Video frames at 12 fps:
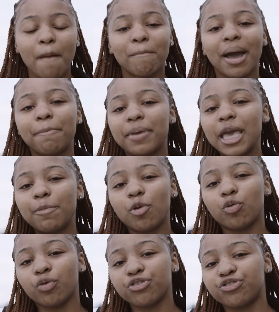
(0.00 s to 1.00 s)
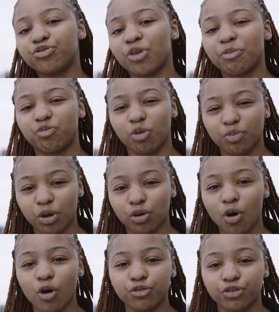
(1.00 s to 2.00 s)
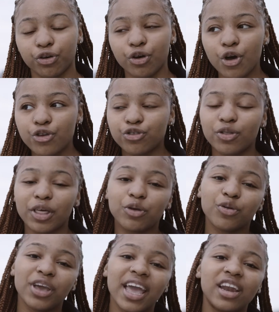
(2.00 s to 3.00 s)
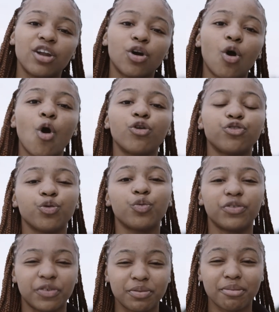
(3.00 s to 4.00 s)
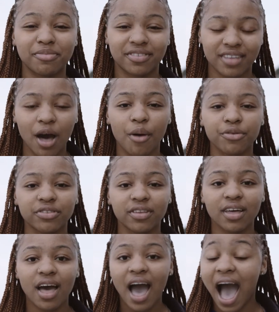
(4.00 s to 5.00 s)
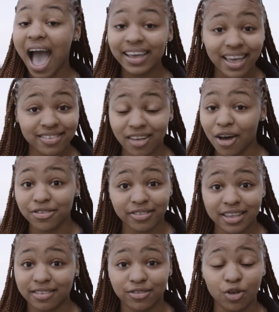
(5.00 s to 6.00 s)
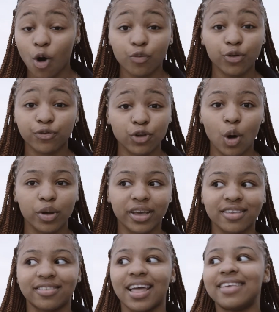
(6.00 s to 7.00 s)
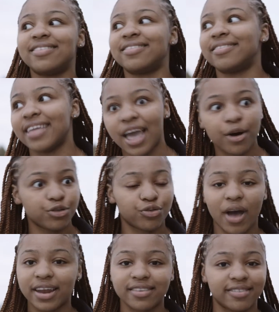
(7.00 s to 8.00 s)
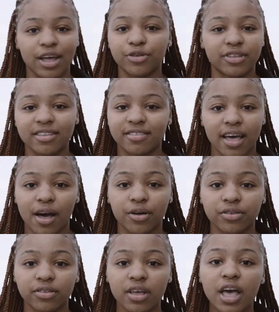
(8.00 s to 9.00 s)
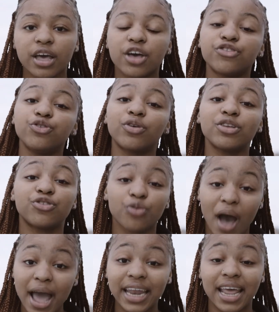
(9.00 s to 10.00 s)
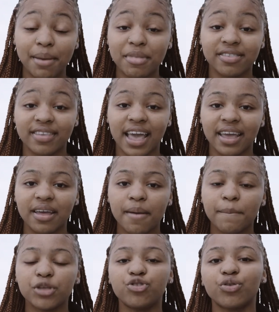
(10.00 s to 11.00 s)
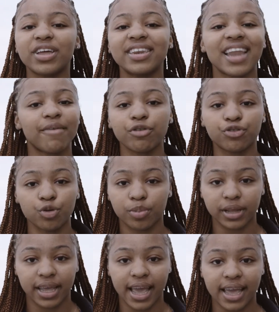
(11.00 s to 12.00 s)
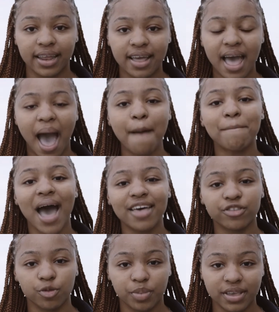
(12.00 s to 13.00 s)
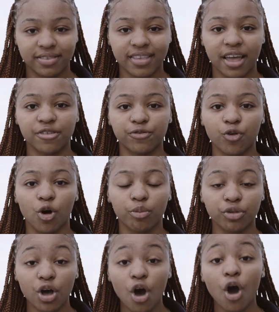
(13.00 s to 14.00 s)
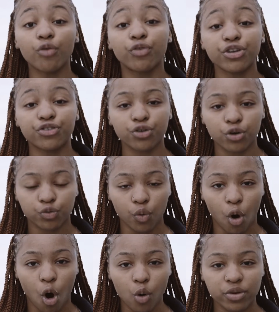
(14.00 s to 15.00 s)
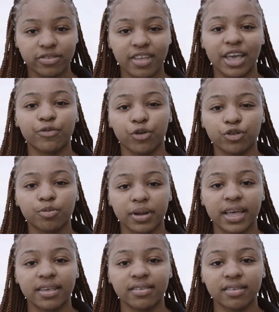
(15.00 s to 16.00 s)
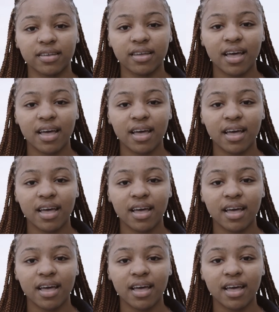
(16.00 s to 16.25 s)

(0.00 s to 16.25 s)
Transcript: My people were stripped from their culture, so they created a culture within themselves. I guess our season's overflowing because they still try to steal details, because you can try and imitate, but you can never duplicate. A masterpiece set in form. Originals will always take first place.